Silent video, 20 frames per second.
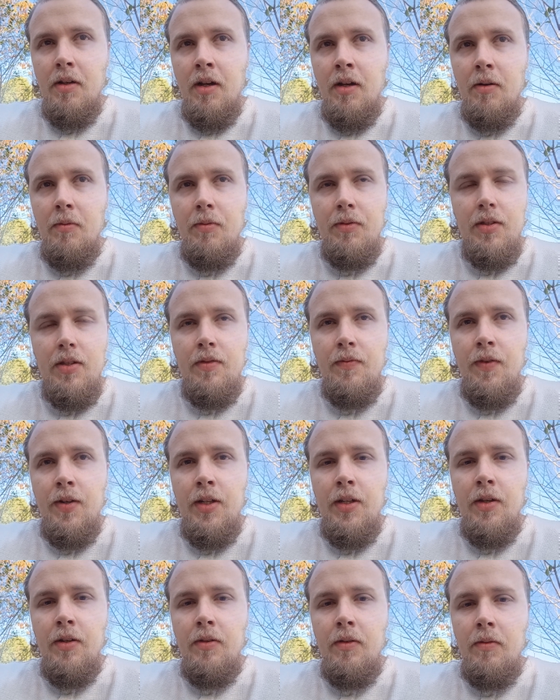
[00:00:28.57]
with this
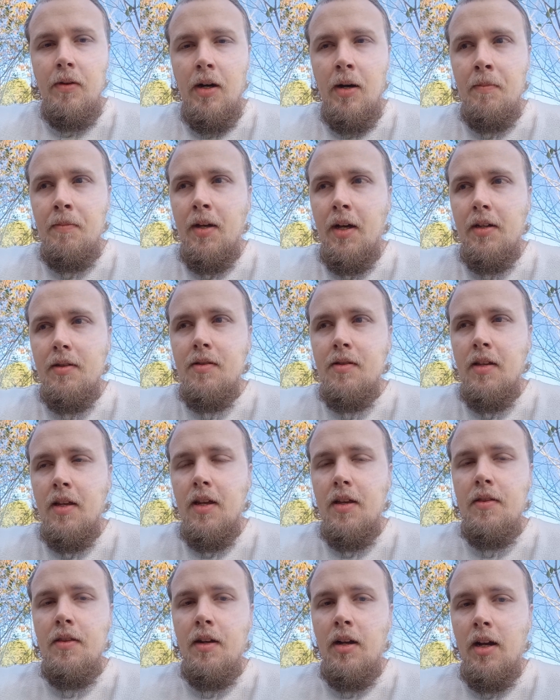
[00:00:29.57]
video, I'm not
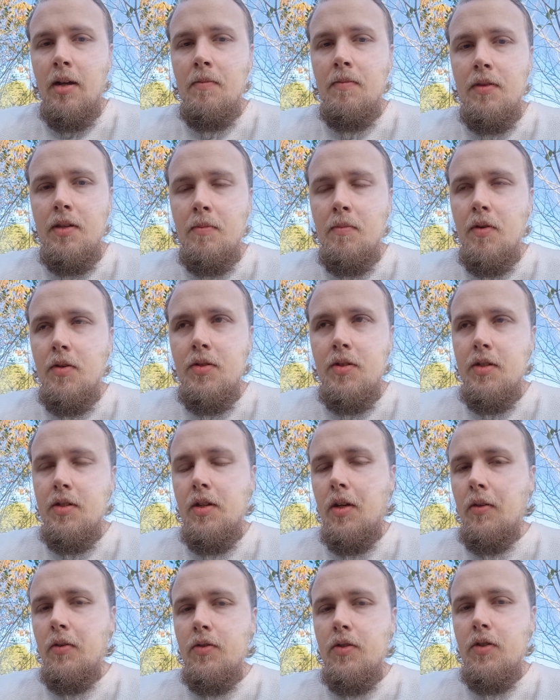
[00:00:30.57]
saying that I'm the most
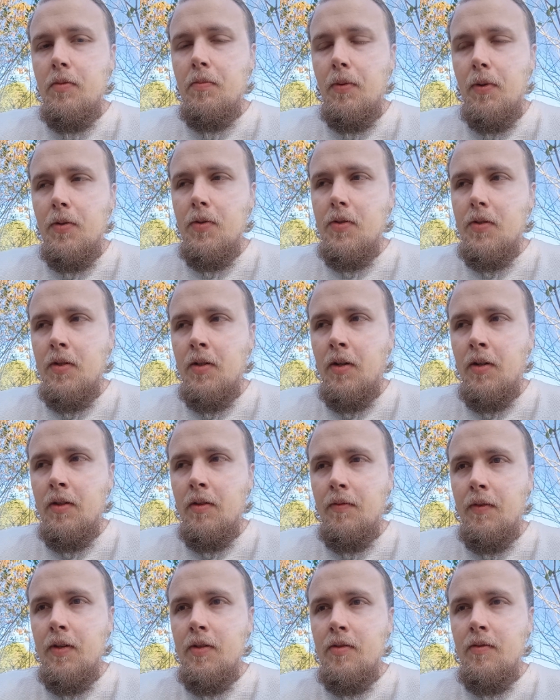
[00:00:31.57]
intelligent person on
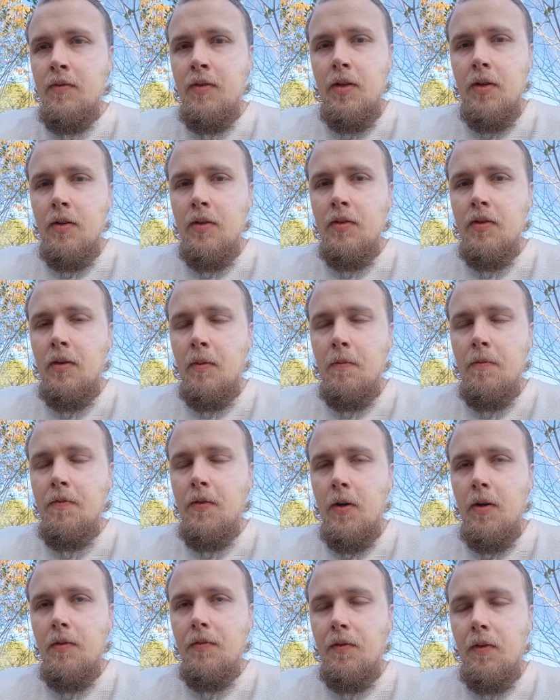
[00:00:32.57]
the face of the earth. I'm
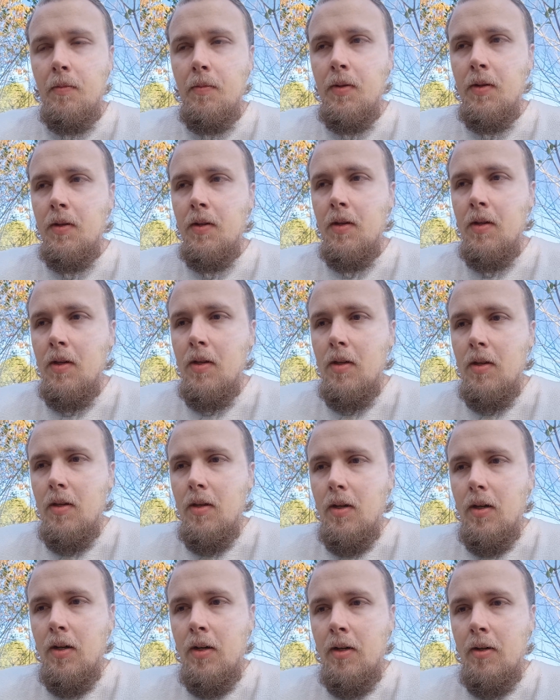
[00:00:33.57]
far from it.
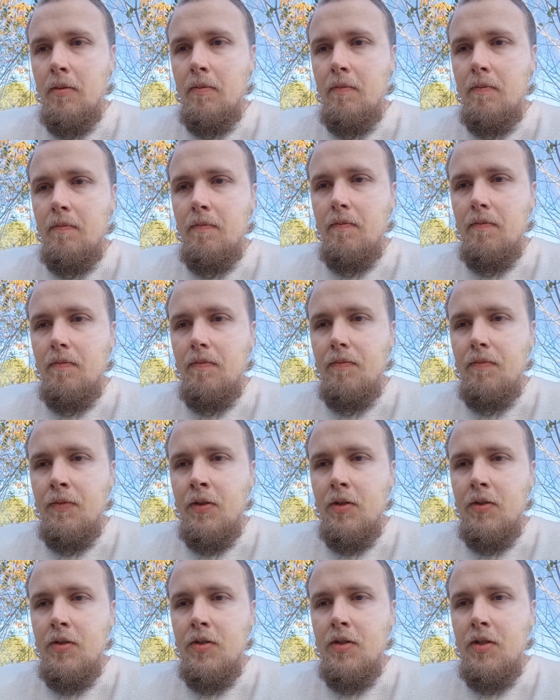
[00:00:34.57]

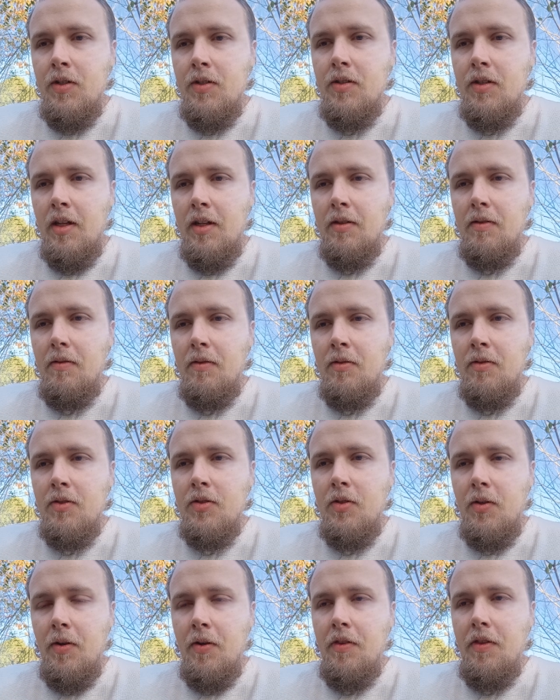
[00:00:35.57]
There's
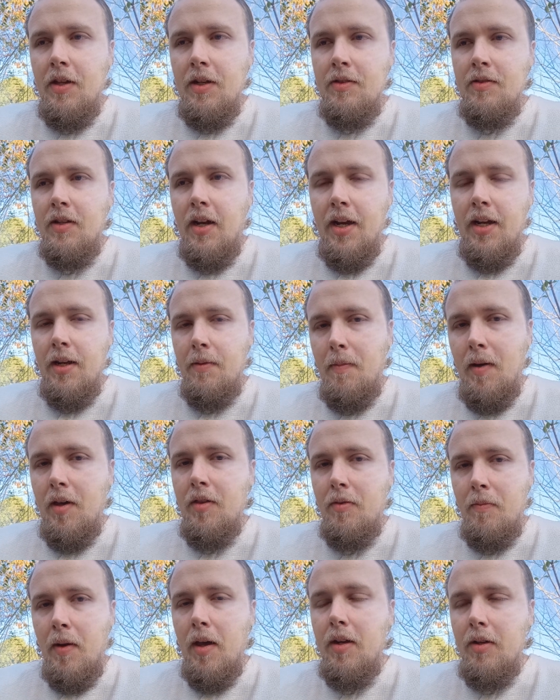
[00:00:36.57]
certain things that I can
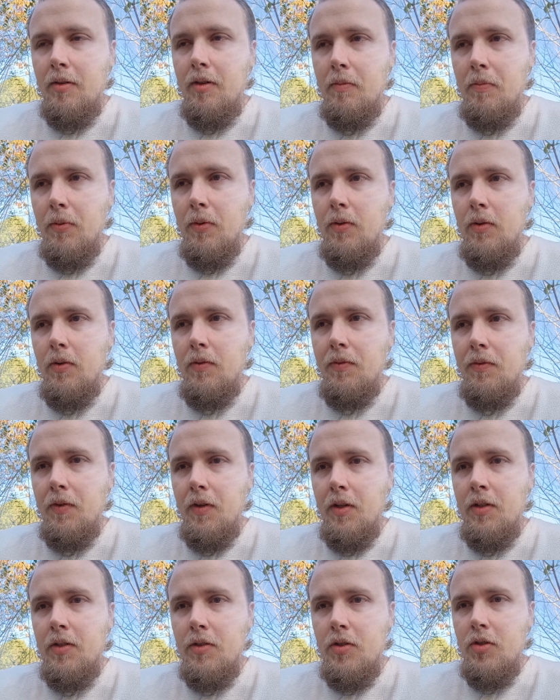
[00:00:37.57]
mathematically prove
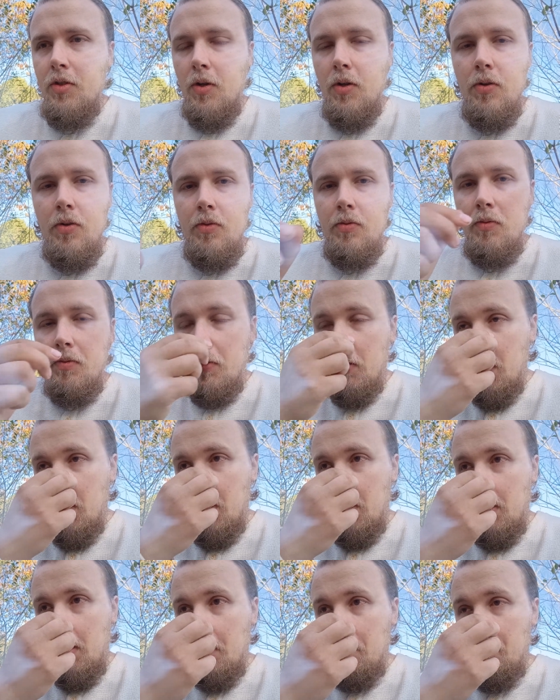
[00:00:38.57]
and show,
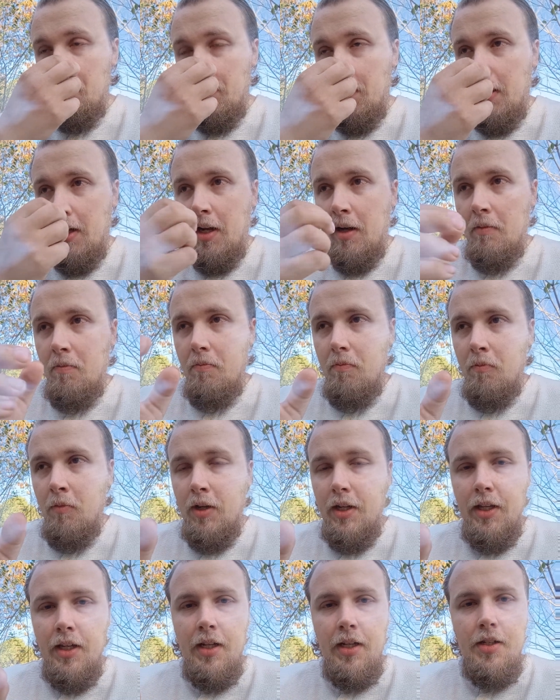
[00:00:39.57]
and I
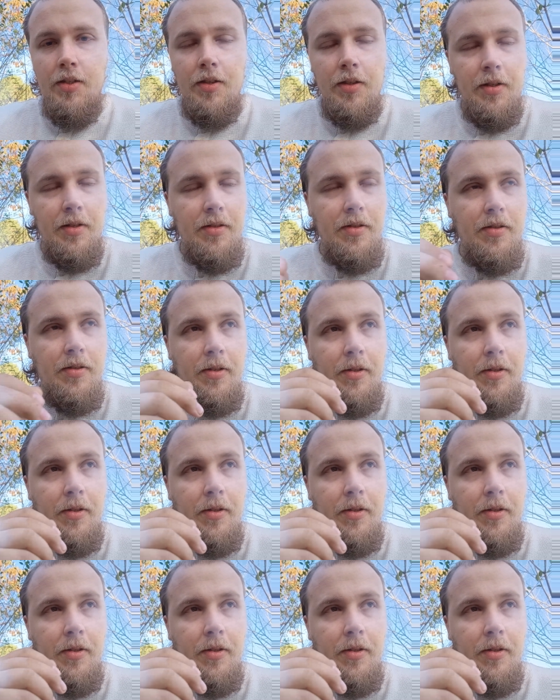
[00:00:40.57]
want to get into this.